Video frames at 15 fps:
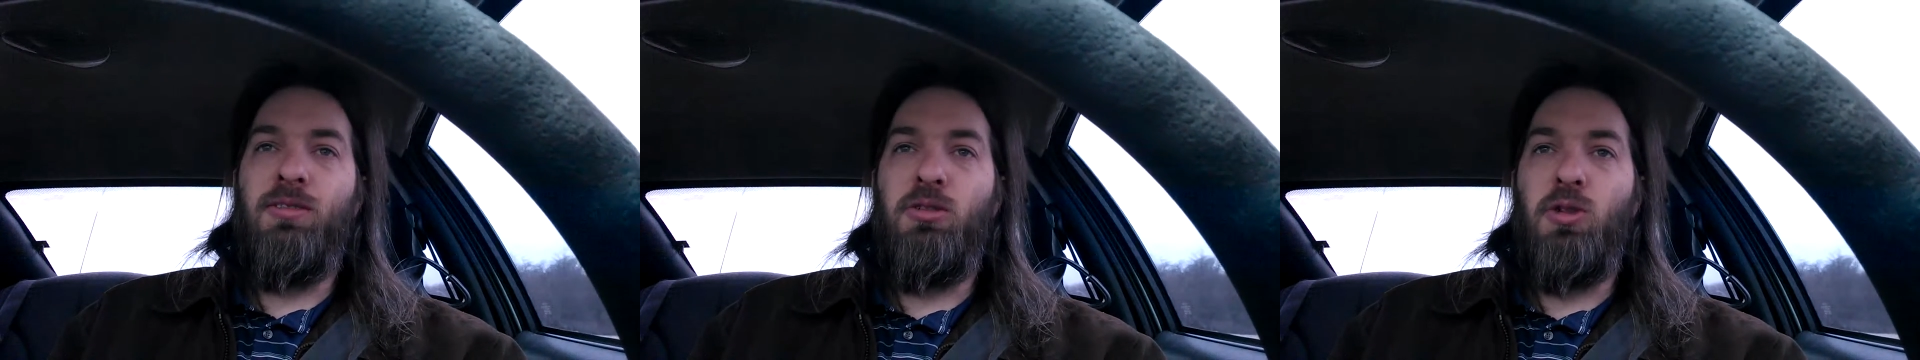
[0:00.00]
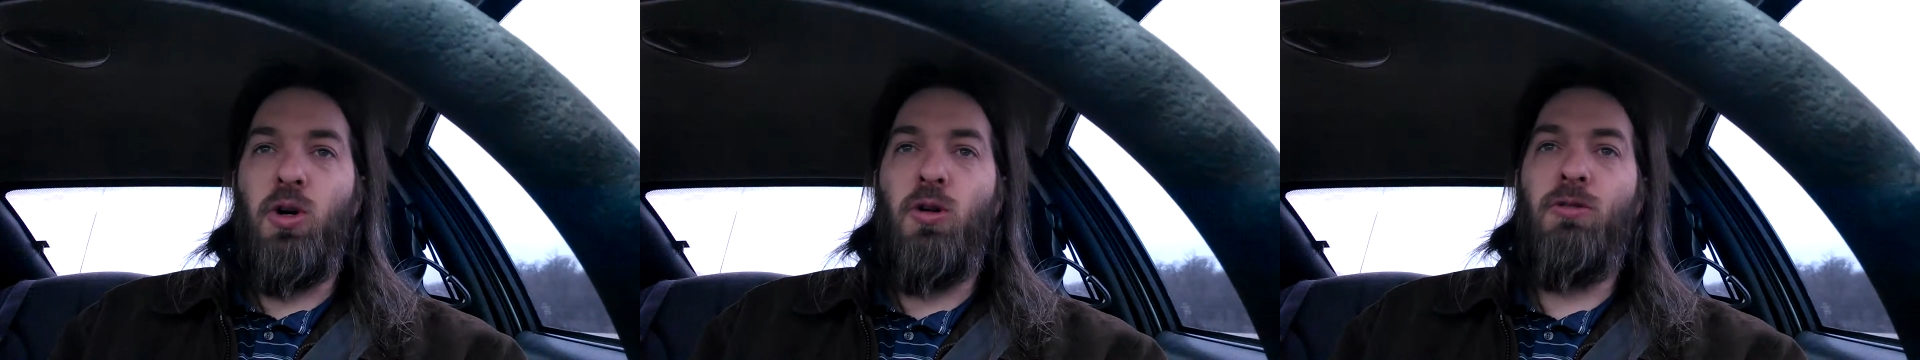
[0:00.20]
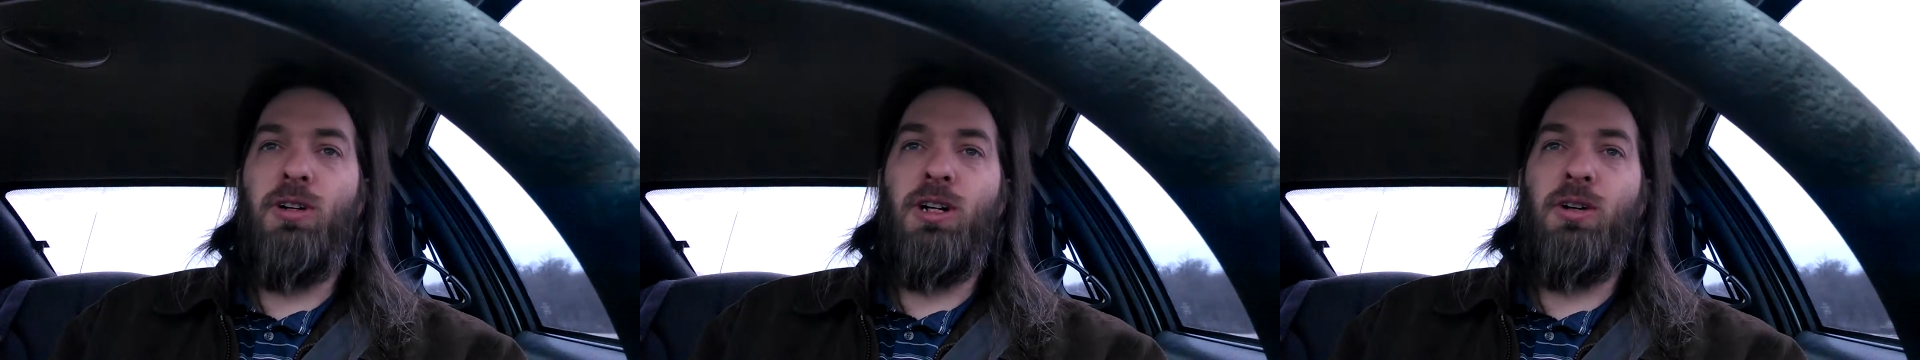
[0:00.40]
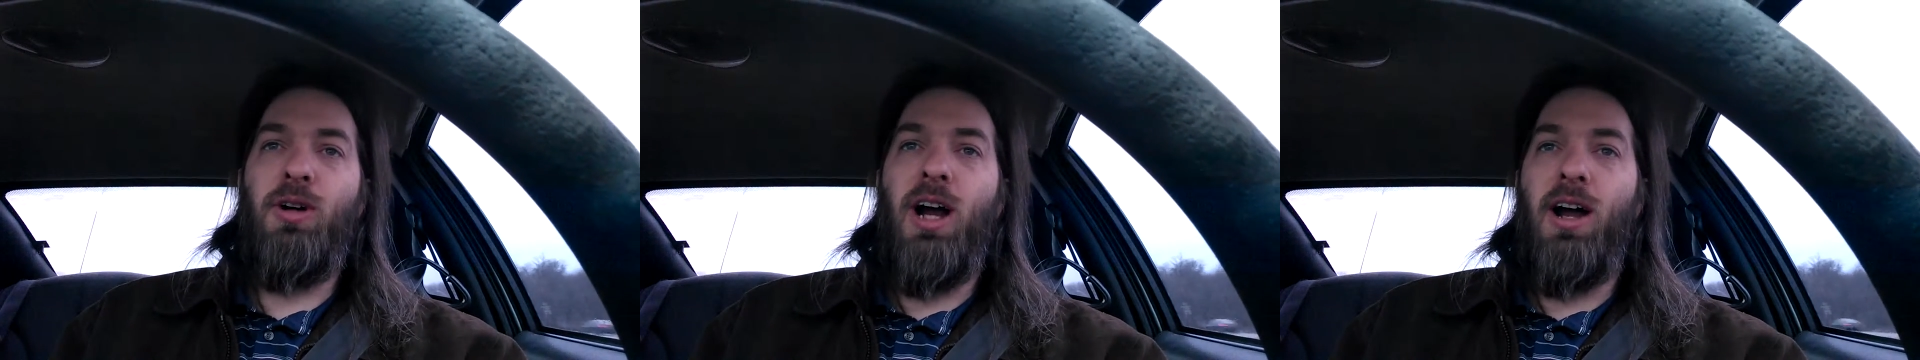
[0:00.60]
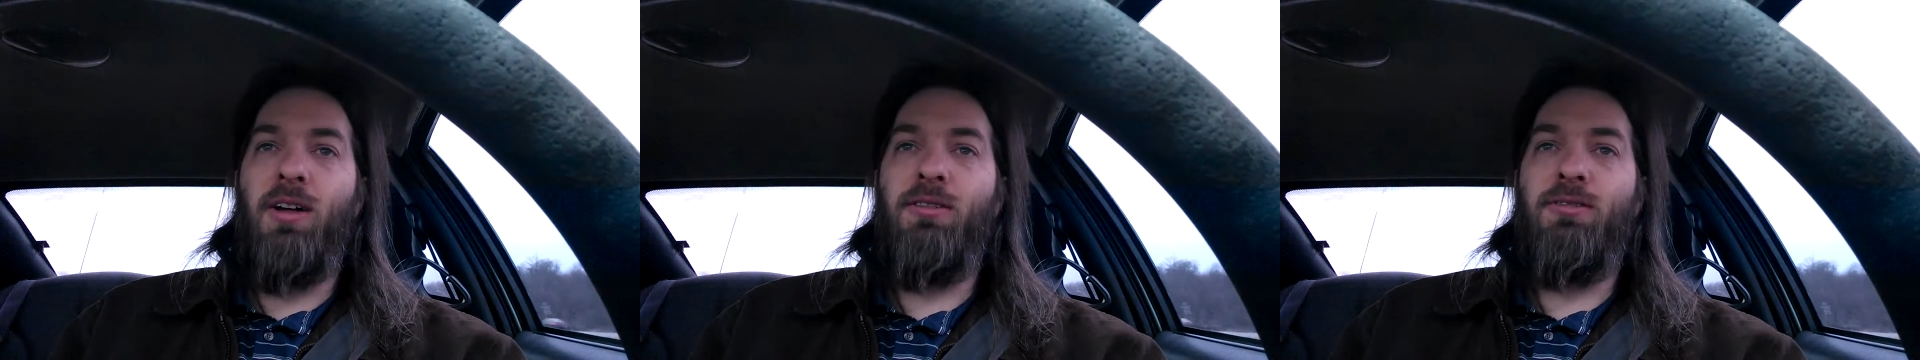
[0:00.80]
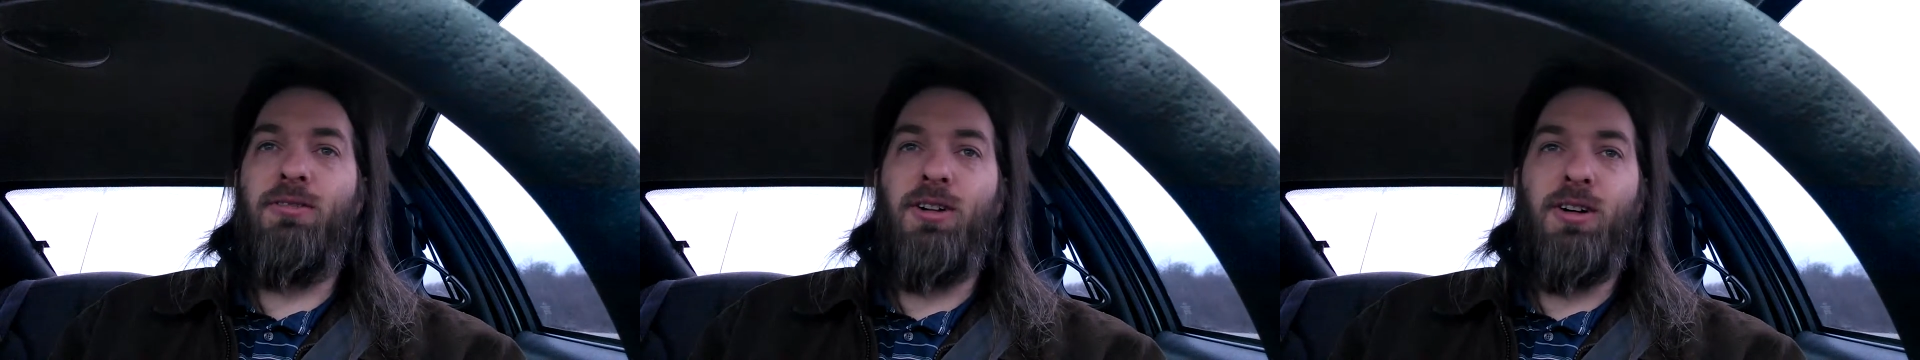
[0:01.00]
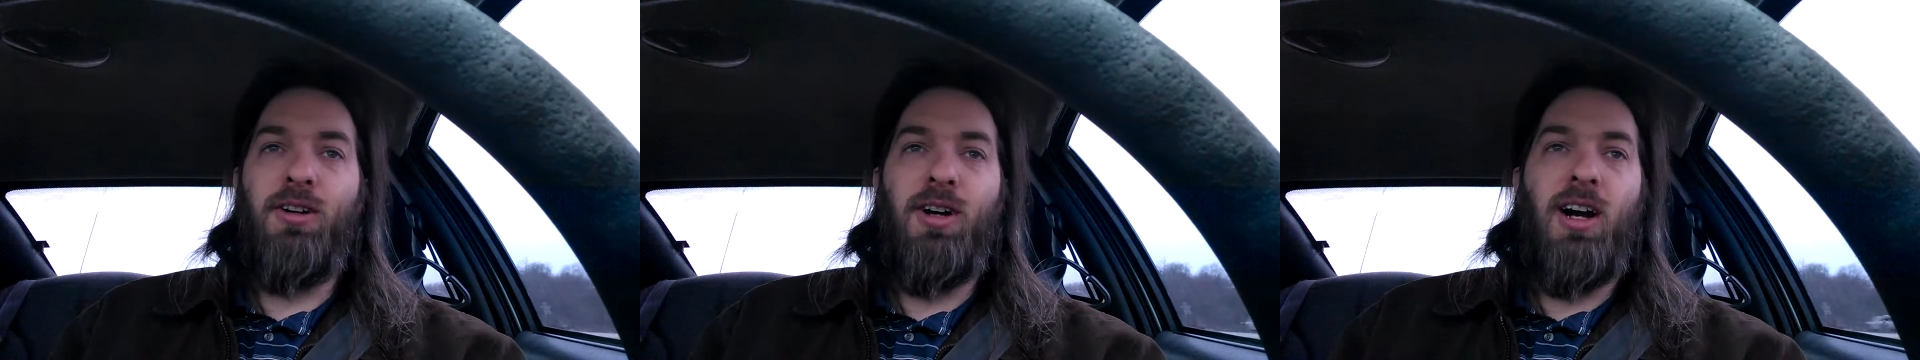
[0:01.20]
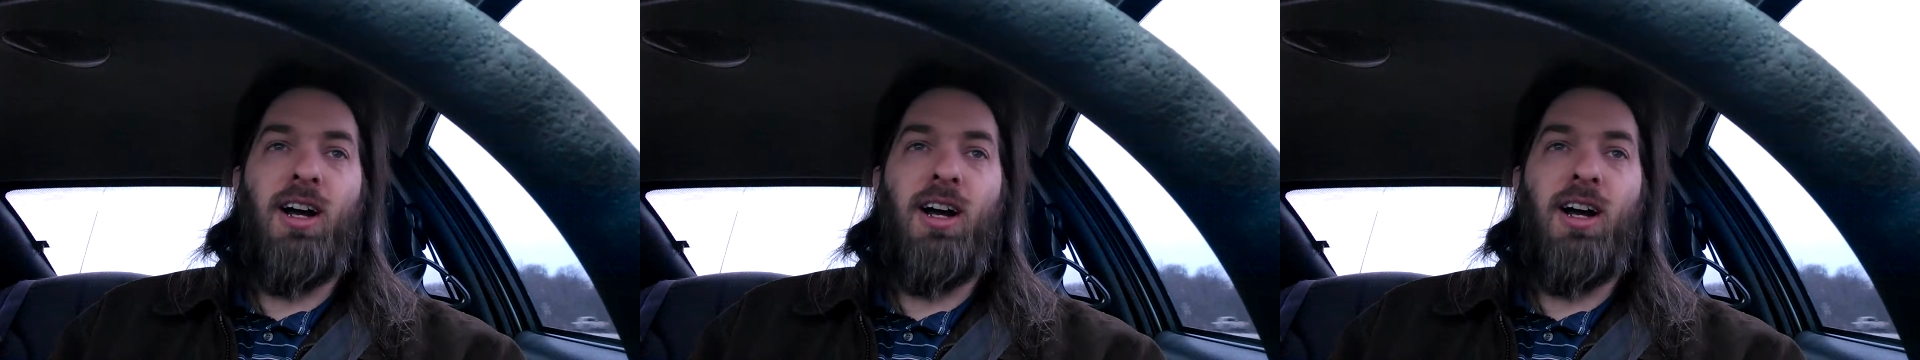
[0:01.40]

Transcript: drove it around for